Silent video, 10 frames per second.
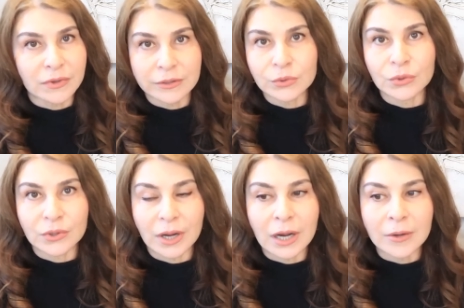when
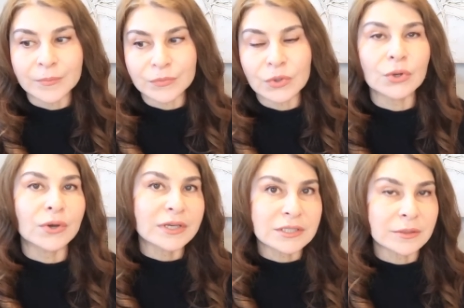you're you know,
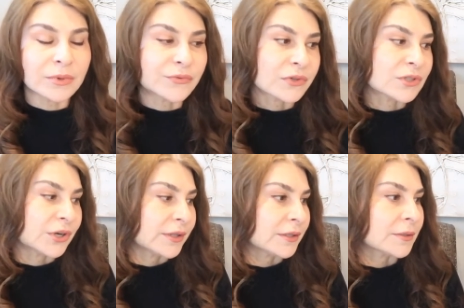extremely
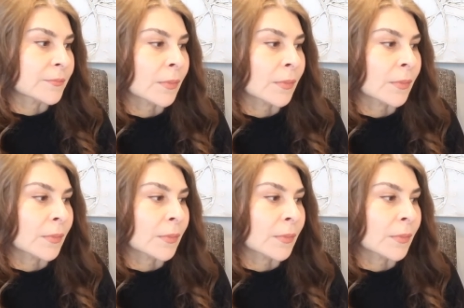frustrated.